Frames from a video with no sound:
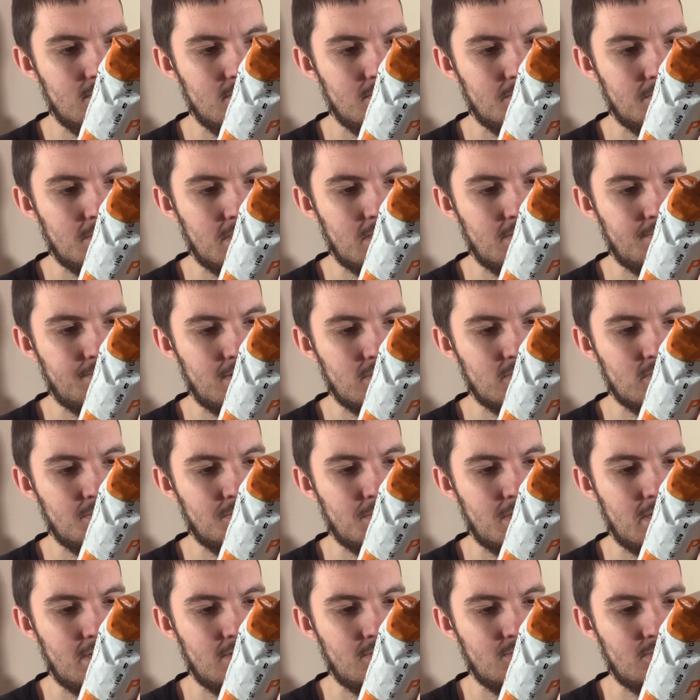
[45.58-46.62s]
manufactured
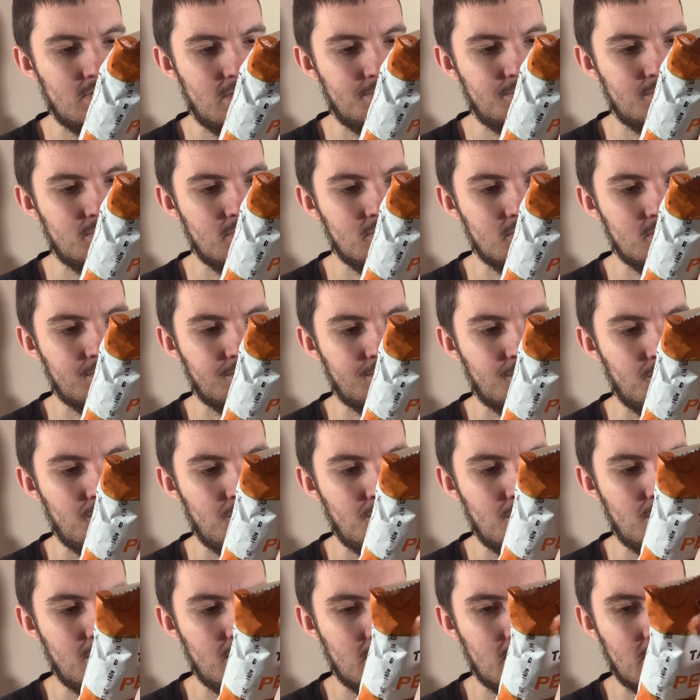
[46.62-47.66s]
by Jabson's
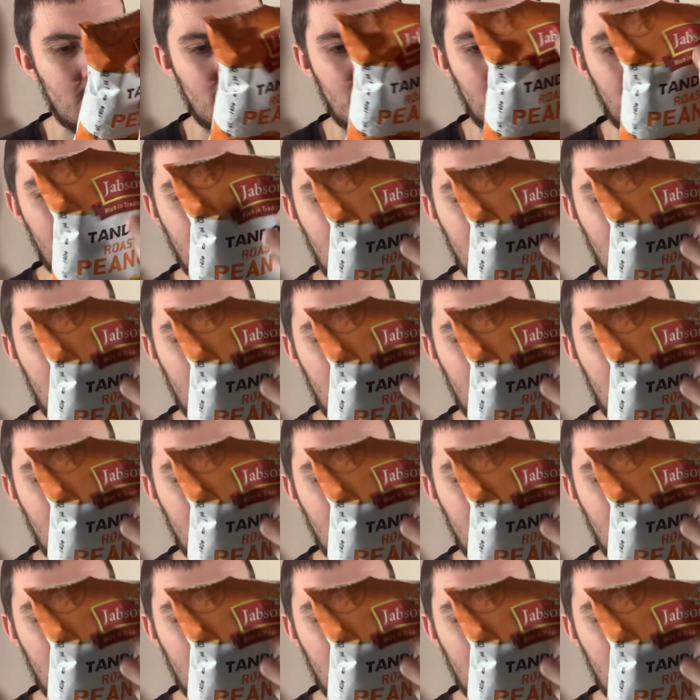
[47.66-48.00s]
Food in